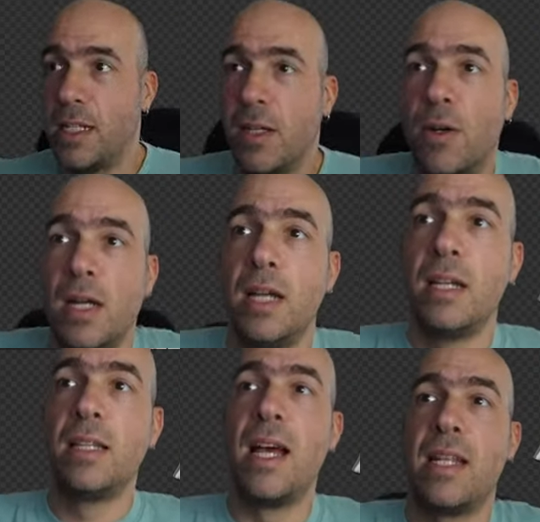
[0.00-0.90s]
So
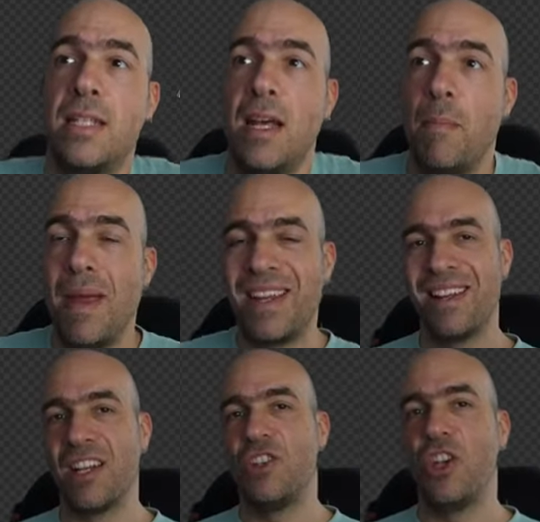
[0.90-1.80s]
it has
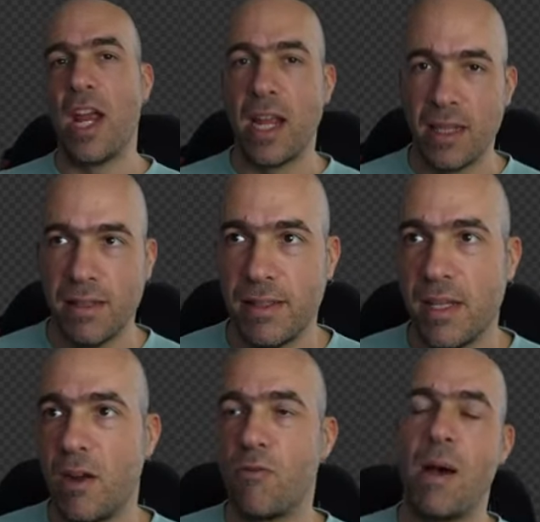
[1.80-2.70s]
making a chain
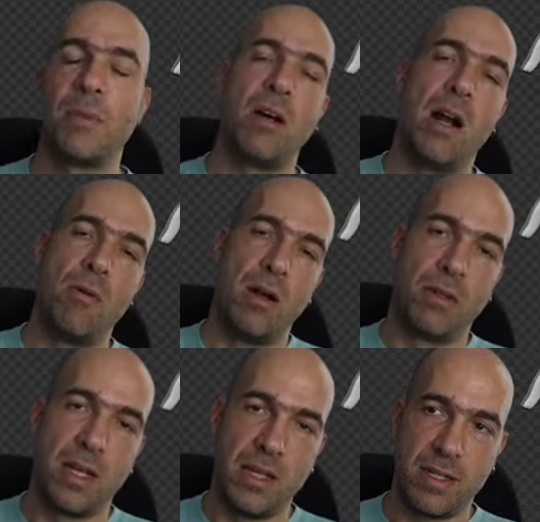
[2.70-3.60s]
wrapped
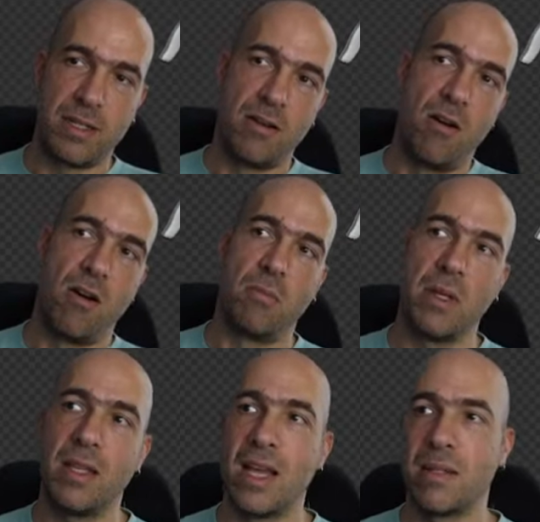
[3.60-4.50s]
around his
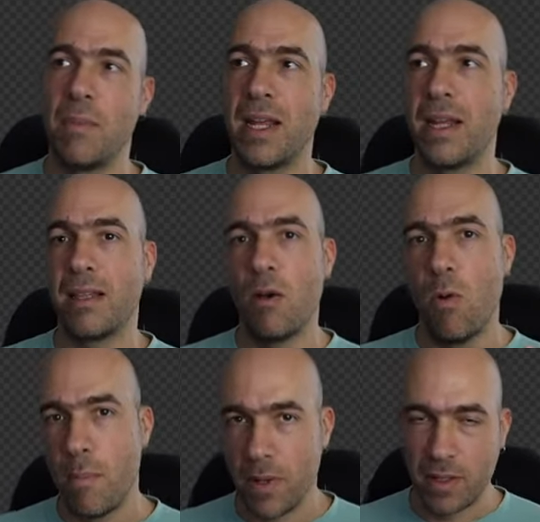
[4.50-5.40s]
arm. It has making the
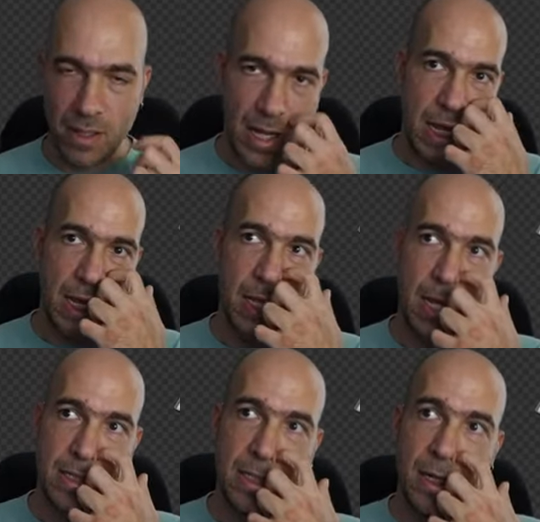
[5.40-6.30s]
weapon. It
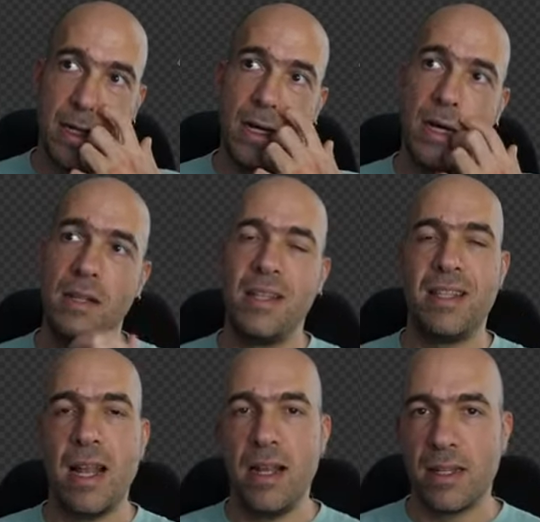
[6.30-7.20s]
has uh,
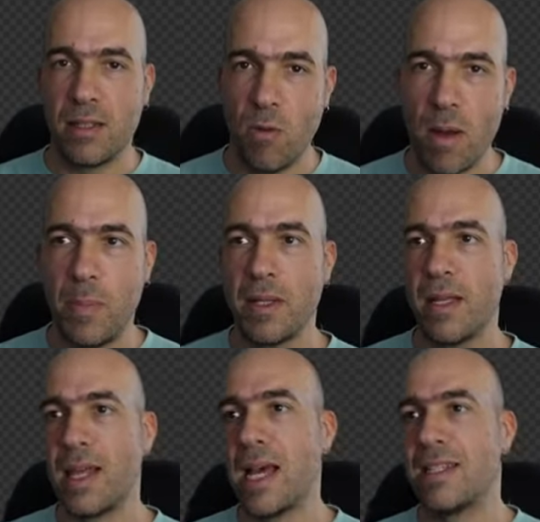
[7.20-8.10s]
detailing the
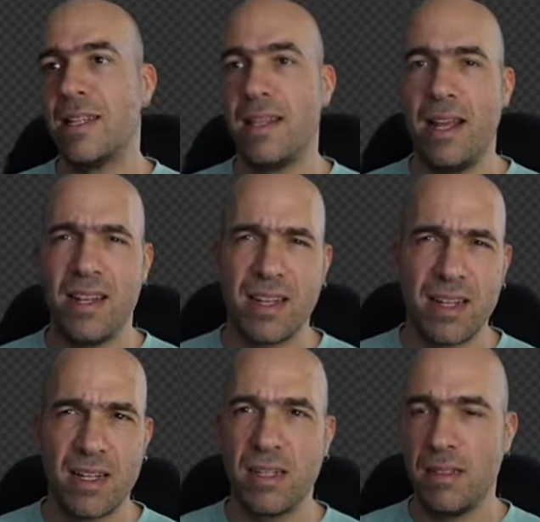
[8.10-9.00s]
weapon. It has
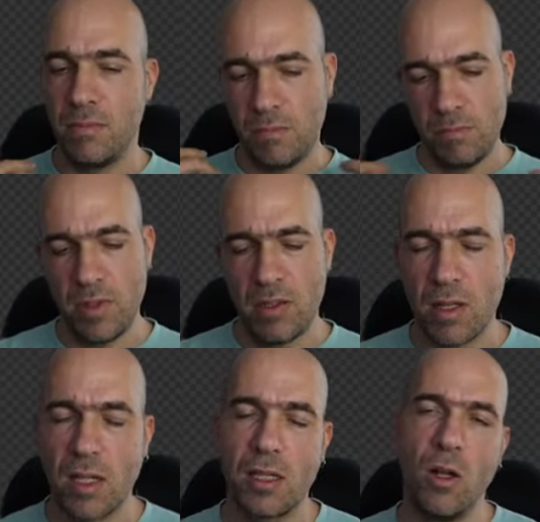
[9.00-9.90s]
detailing uh, the,
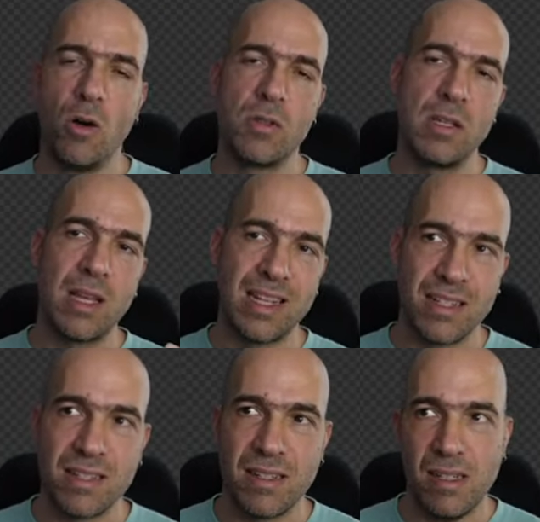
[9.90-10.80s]
the clothes. It
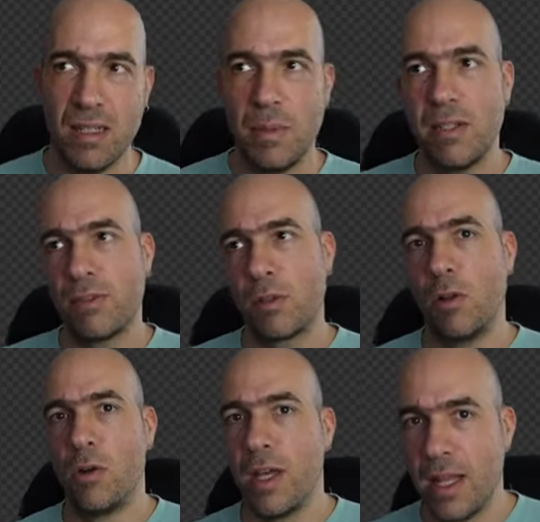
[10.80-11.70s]
has a little bit of
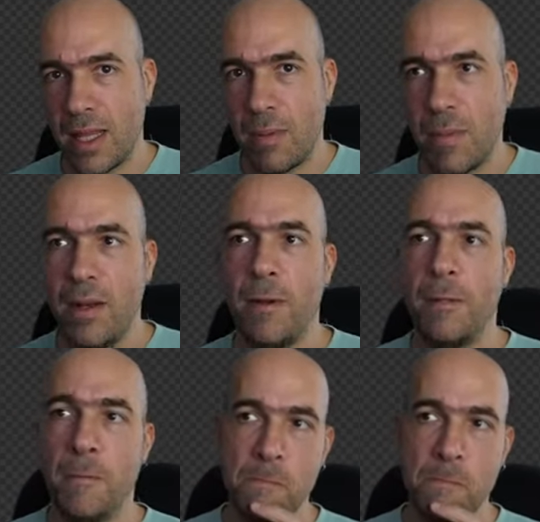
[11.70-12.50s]
cloth anatomy.